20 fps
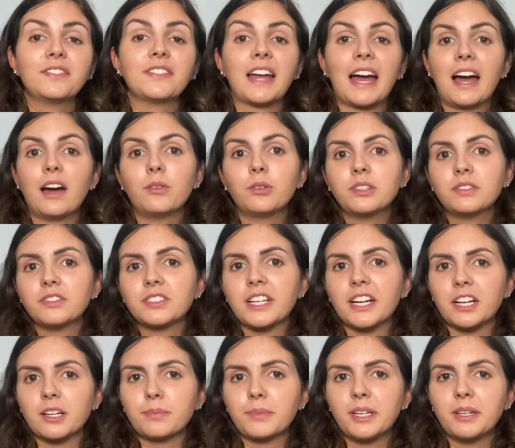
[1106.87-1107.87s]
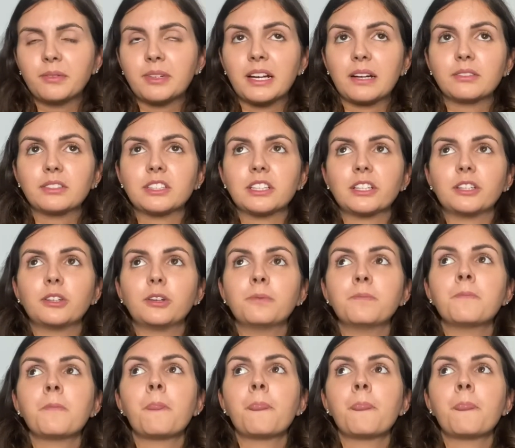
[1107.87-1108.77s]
That would have scared me when I was little.